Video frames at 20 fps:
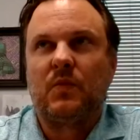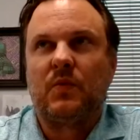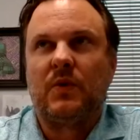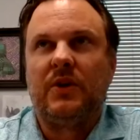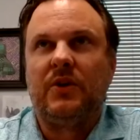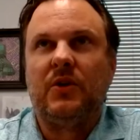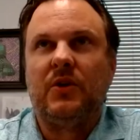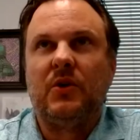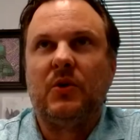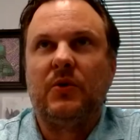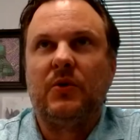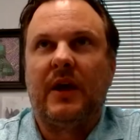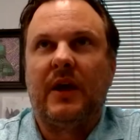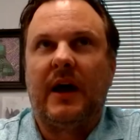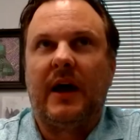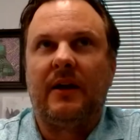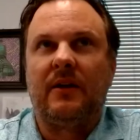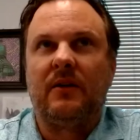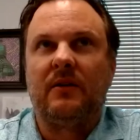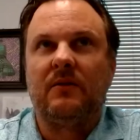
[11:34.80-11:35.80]
We knew
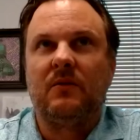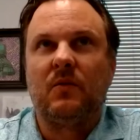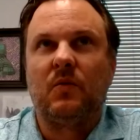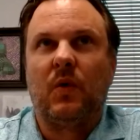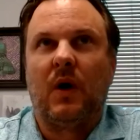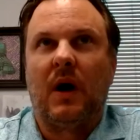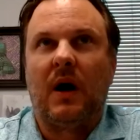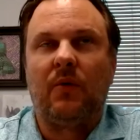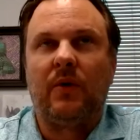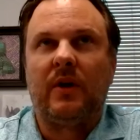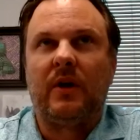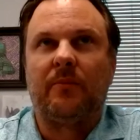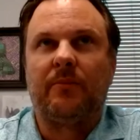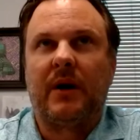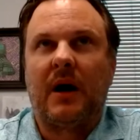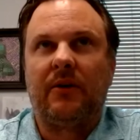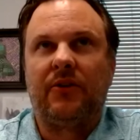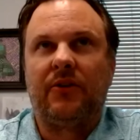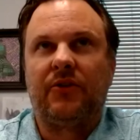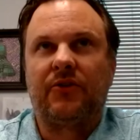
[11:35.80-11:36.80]
that while we
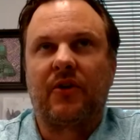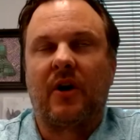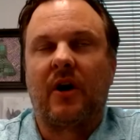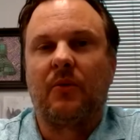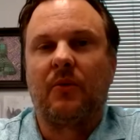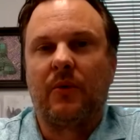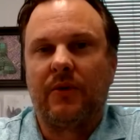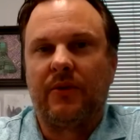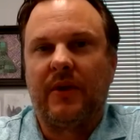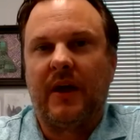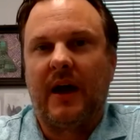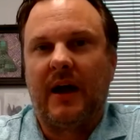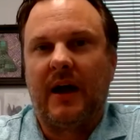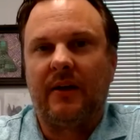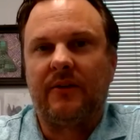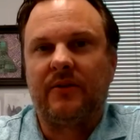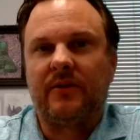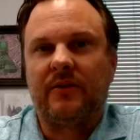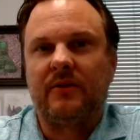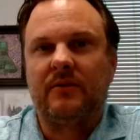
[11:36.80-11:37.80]
could probably start with
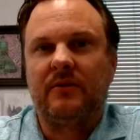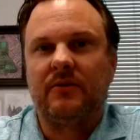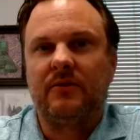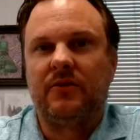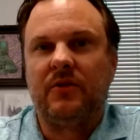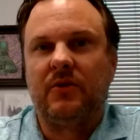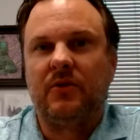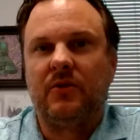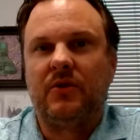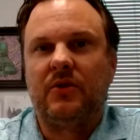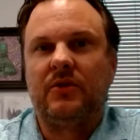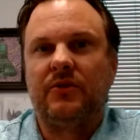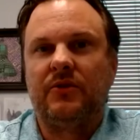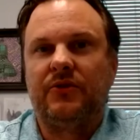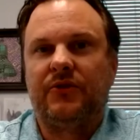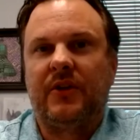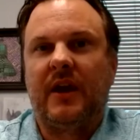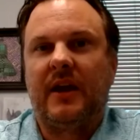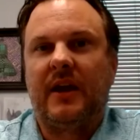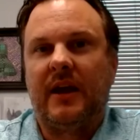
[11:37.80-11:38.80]
that to
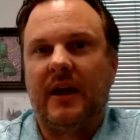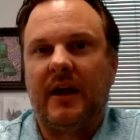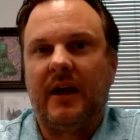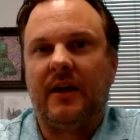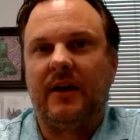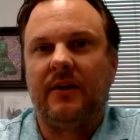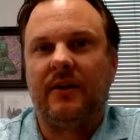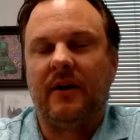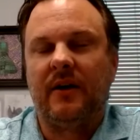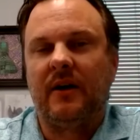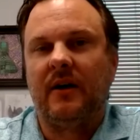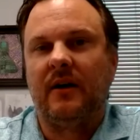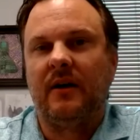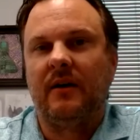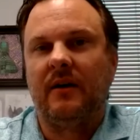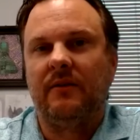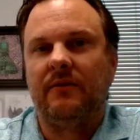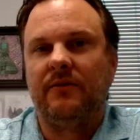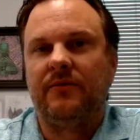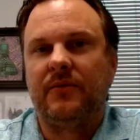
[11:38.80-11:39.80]
stay ahead
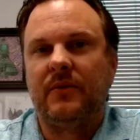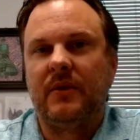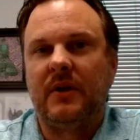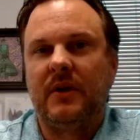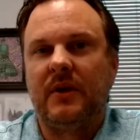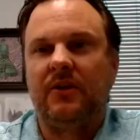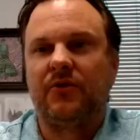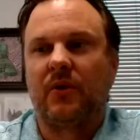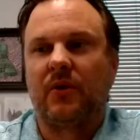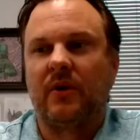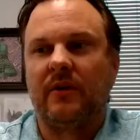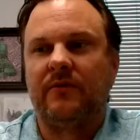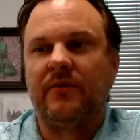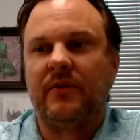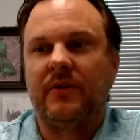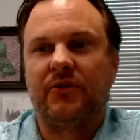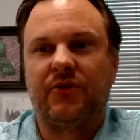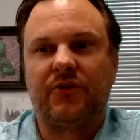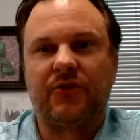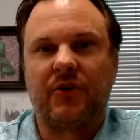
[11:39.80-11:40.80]
of any sort
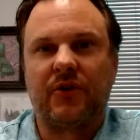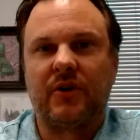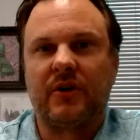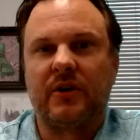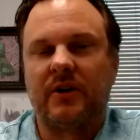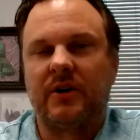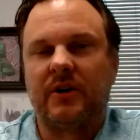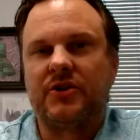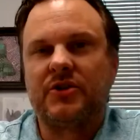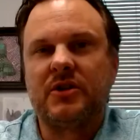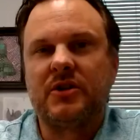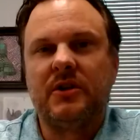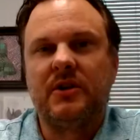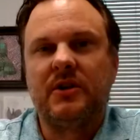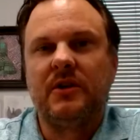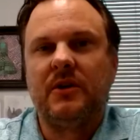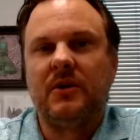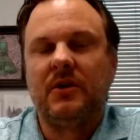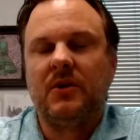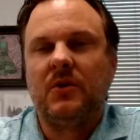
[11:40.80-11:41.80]
of surge,
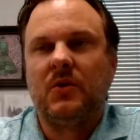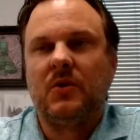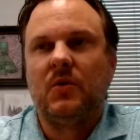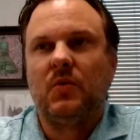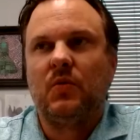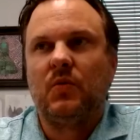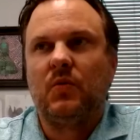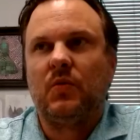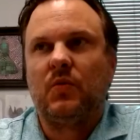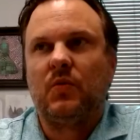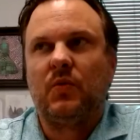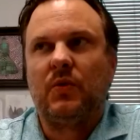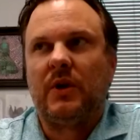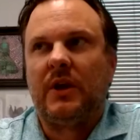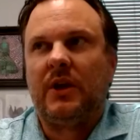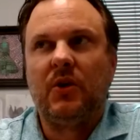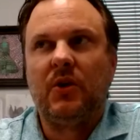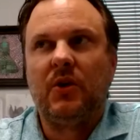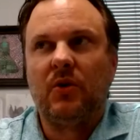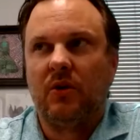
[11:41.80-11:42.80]

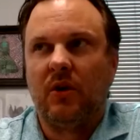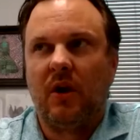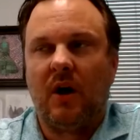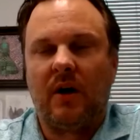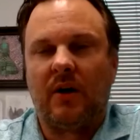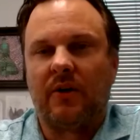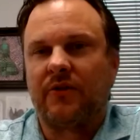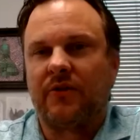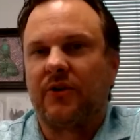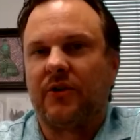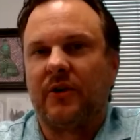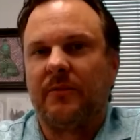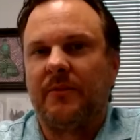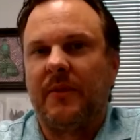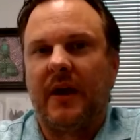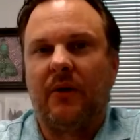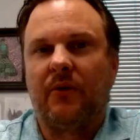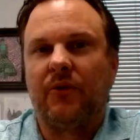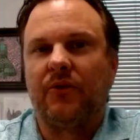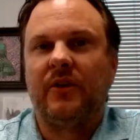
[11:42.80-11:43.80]
we knew long
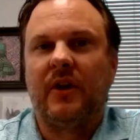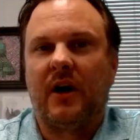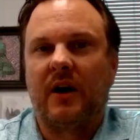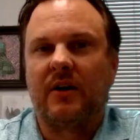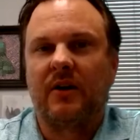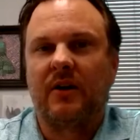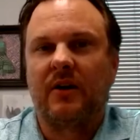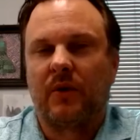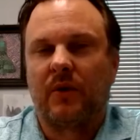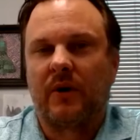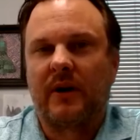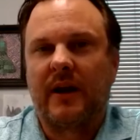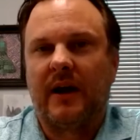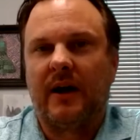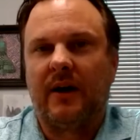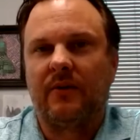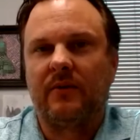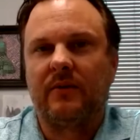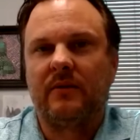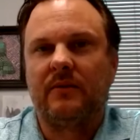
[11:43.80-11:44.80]
term that was not going to work
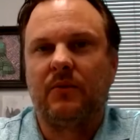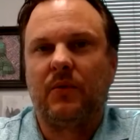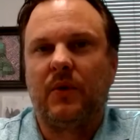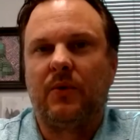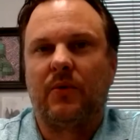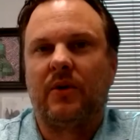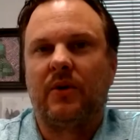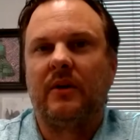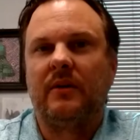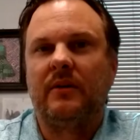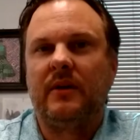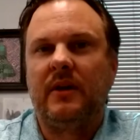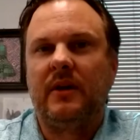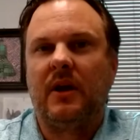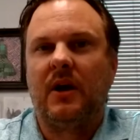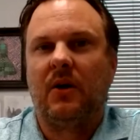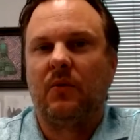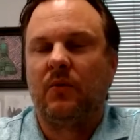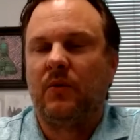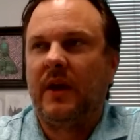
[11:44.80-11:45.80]
out.
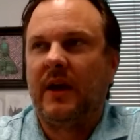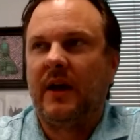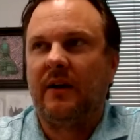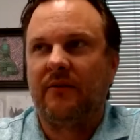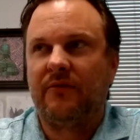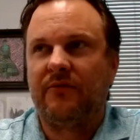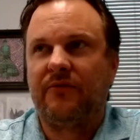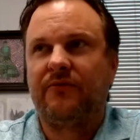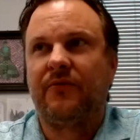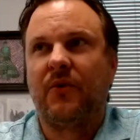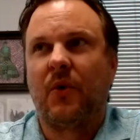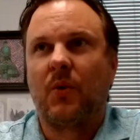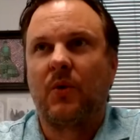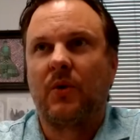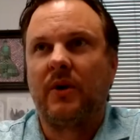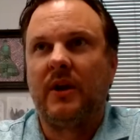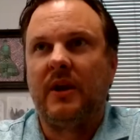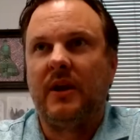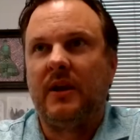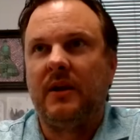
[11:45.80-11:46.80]
We have
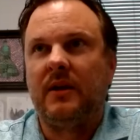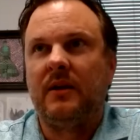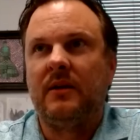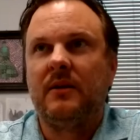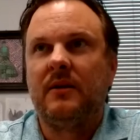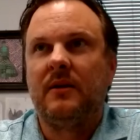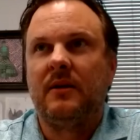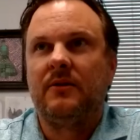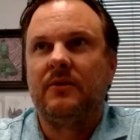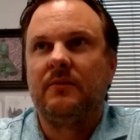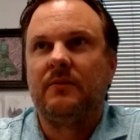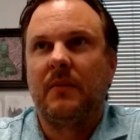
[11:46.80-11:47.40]
40